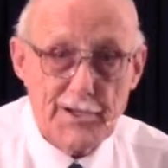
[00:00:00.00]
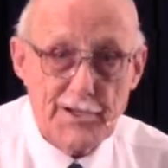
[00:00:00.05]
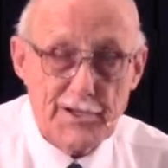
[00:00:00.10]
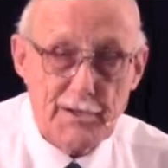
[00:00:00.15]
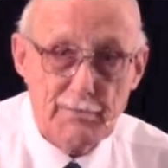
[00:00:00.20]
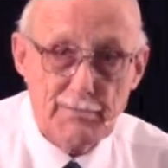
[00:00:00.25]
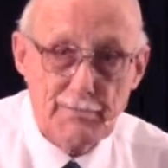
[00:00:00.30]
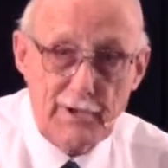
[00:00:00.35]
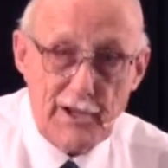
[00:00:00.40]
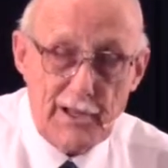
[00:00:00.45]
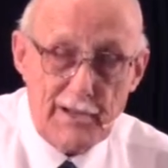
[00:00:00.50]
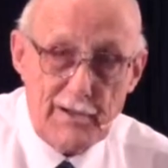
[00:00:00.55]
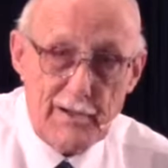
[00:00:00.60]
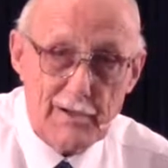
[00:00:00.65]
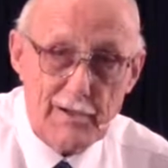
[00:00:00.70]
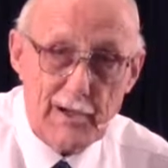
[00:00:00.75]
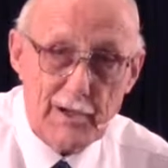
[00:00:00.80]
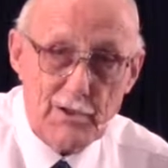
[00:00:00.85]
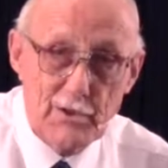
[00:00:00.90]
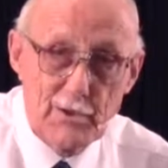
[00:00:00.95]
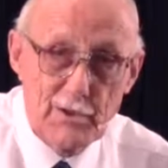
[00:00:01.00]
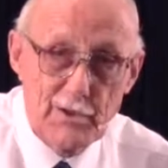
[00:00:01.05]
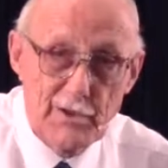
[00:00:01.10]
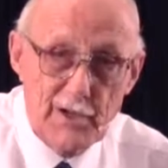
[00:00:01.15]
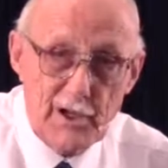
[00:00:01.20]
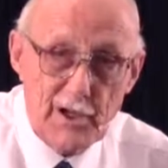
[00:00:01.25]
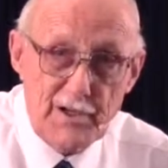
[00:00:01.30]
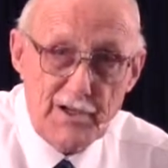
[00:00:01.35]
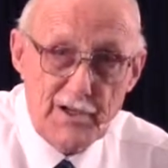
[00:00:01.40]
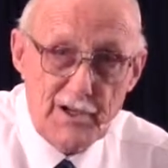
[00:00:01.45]
And I said, "Brother, I
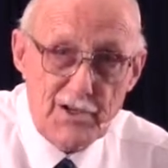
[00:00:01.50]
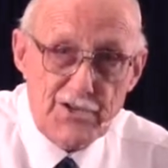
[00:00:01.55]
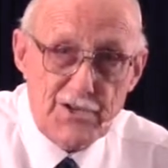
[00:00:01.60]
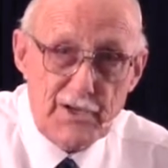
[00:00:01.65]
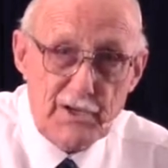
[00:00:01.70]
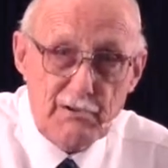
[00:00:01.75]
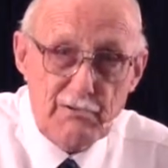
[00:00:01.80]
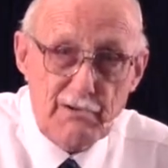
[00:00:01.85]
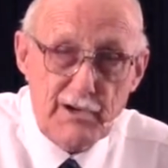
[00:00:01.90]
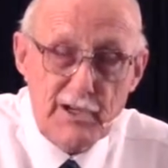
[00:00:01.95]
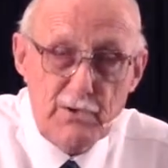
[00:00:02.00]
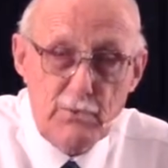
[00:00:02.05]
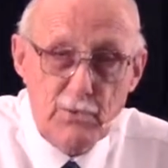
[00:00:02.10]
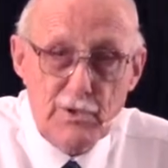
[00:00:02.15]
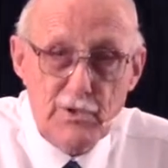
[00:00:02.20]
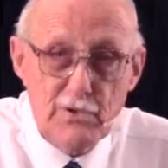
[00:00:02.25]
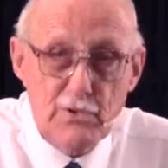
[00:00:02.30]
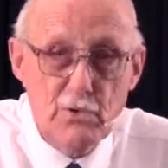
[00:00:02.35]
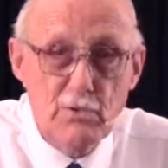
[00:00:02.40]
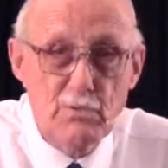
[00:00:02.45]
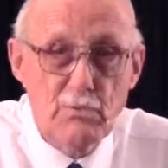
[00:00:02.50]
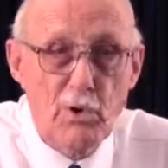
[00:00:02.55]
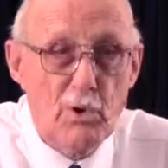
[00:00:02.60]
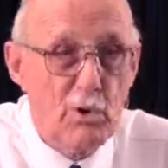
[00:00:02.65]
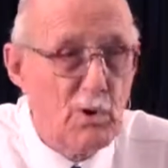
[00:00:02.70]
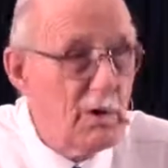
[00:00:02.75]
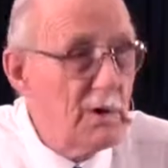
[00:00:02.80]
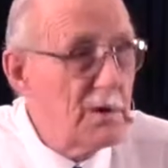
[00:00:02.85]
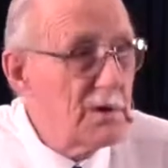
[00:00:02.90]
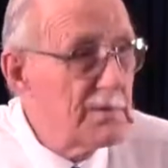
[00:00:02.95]
could not disagree with
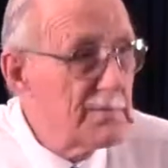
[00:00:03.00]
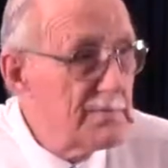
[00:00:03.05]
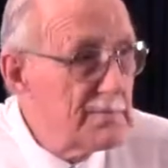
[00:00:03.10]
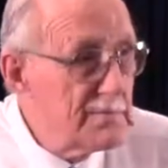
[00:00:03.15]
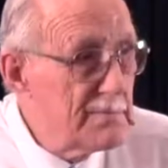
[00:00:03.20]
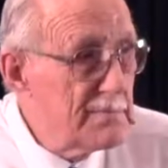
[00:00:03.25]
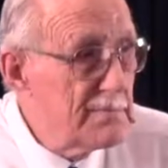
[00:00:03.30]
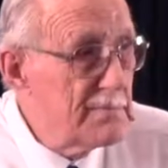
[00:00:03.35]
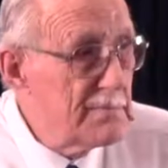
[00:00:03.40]
you more.